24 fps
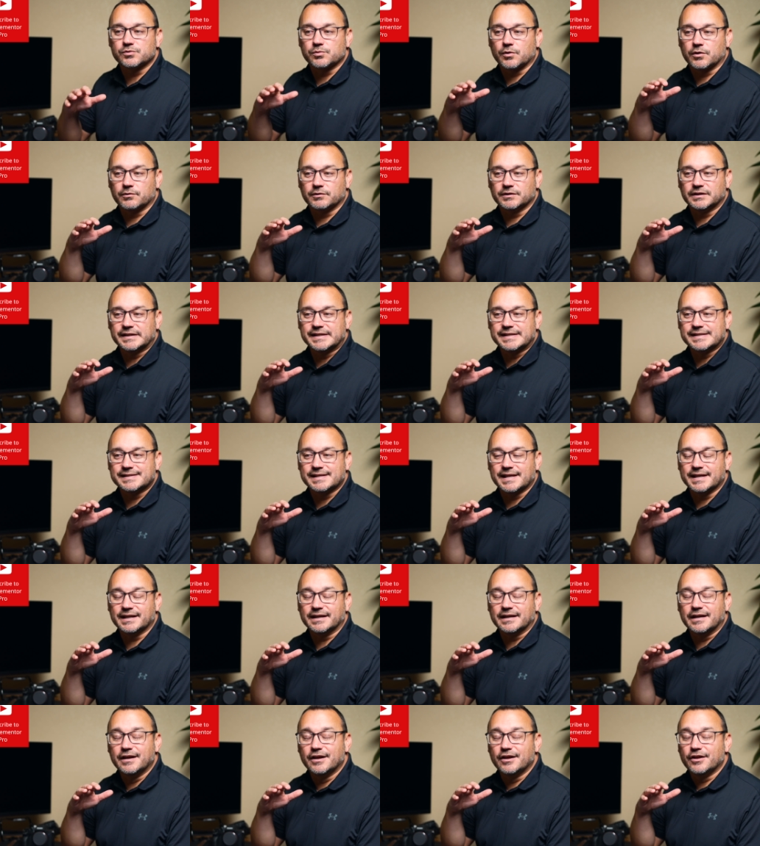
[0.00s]
We're
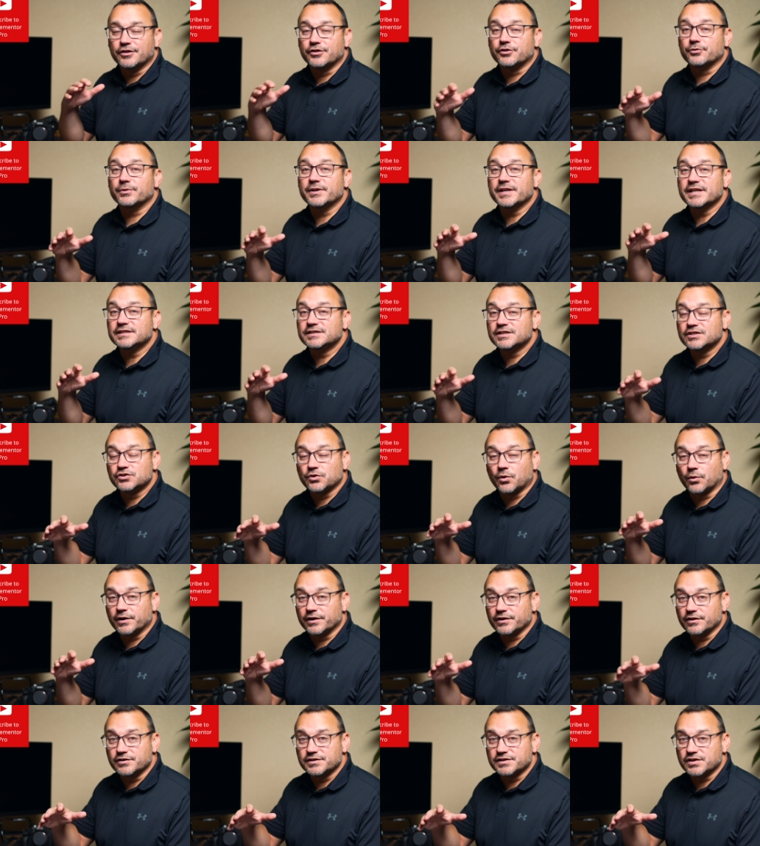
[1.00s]
releasing three
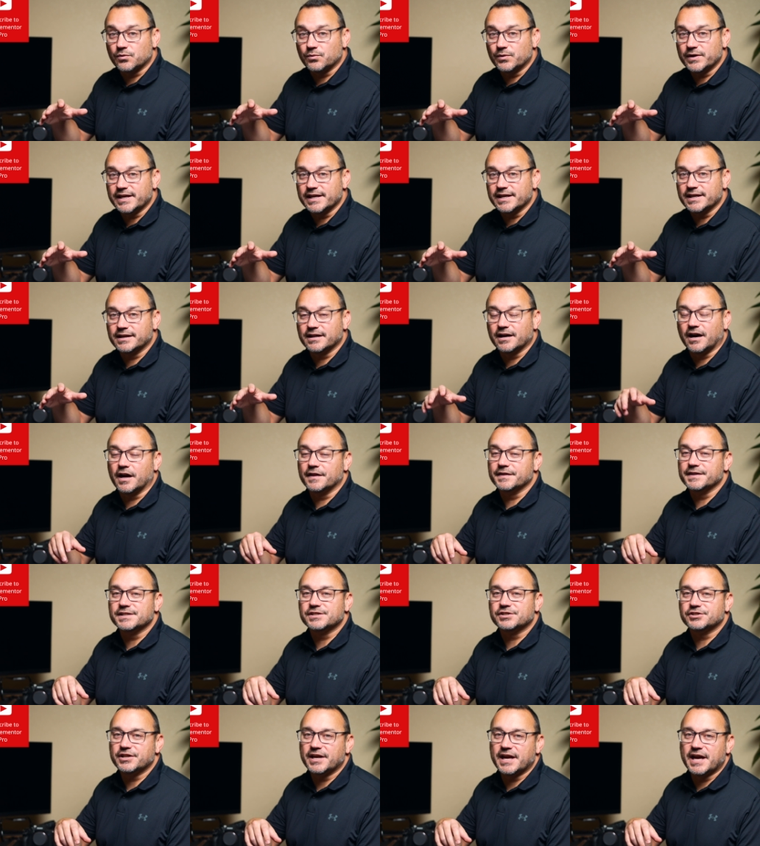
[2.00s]
tutorials a week on
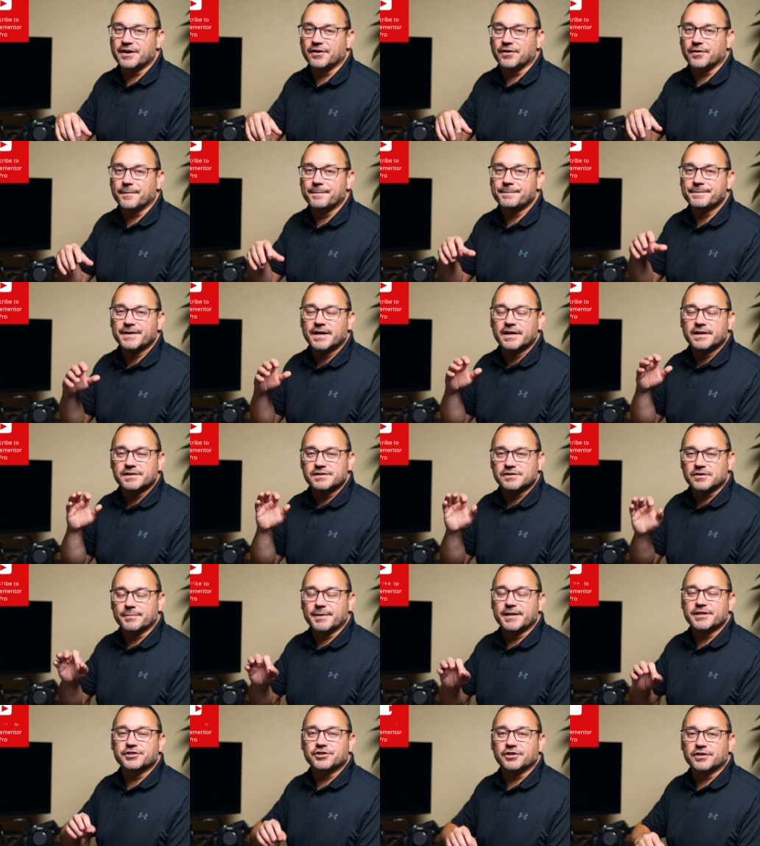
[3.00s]
this channel, so
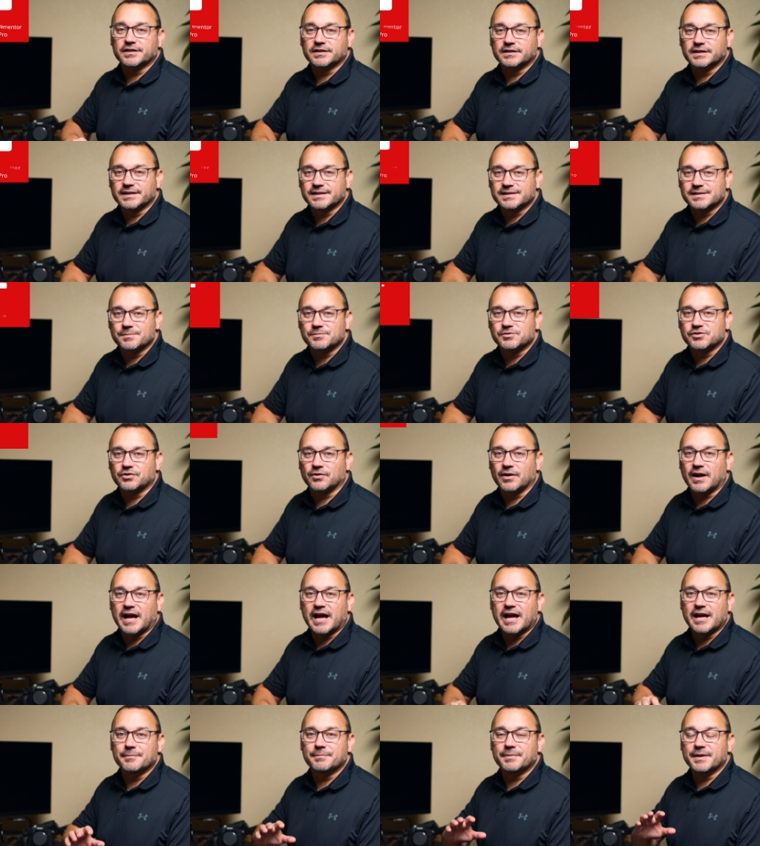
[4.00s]
make sure to click
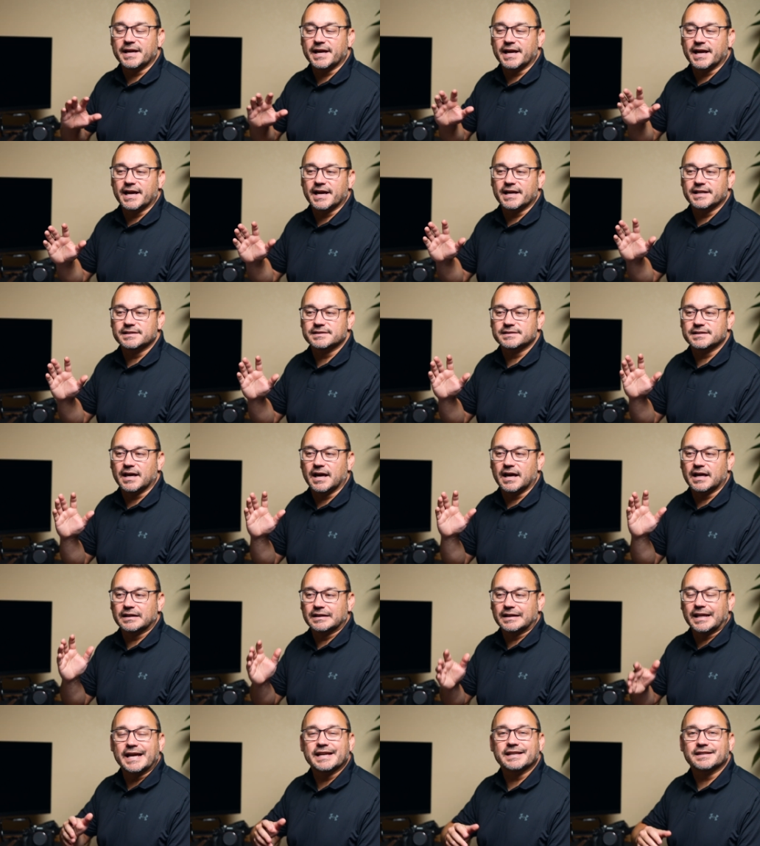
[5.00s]
subscribe and uh,
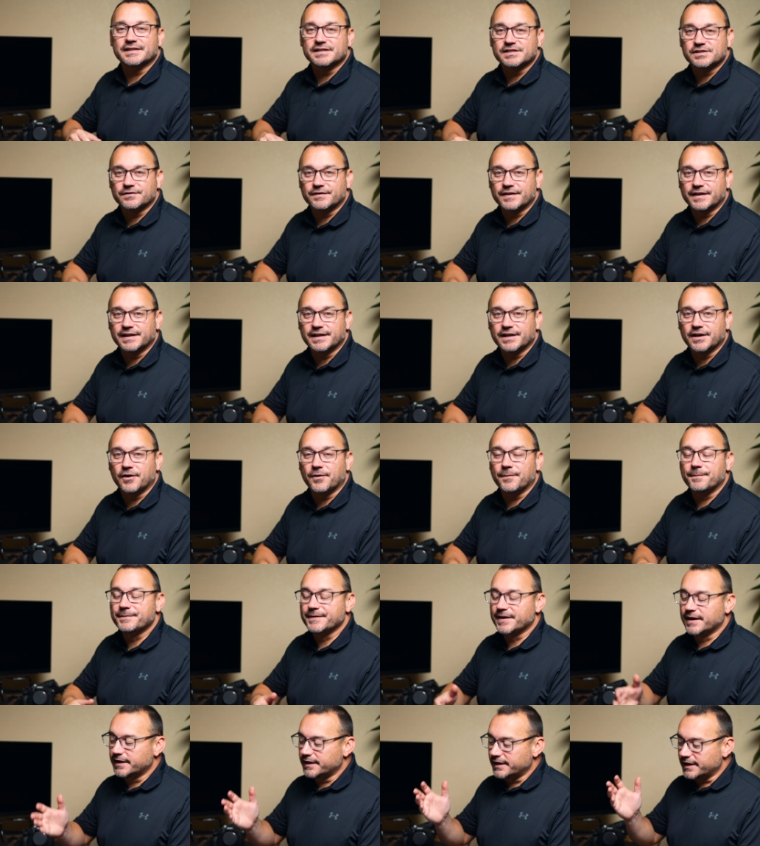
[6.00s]
like this video
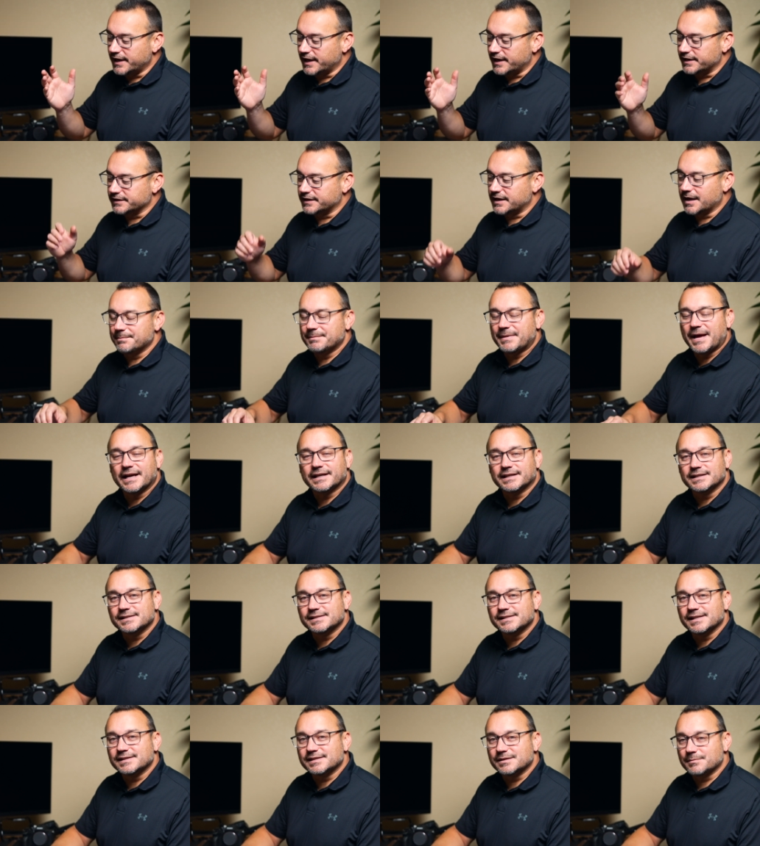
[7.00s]
and come back and
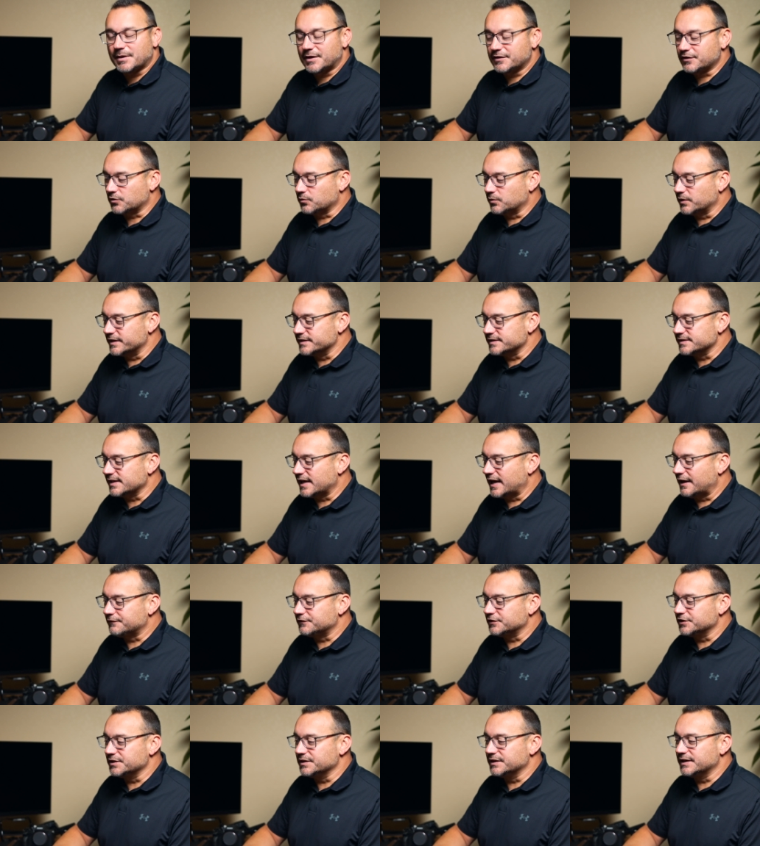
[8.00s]
see some other ones
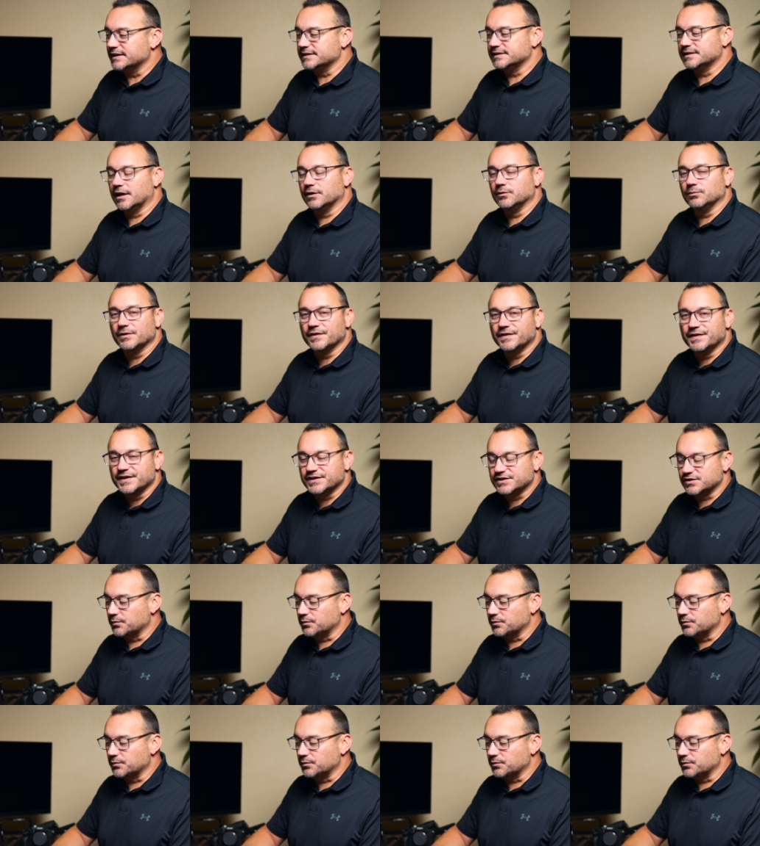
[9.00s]
after you get done with this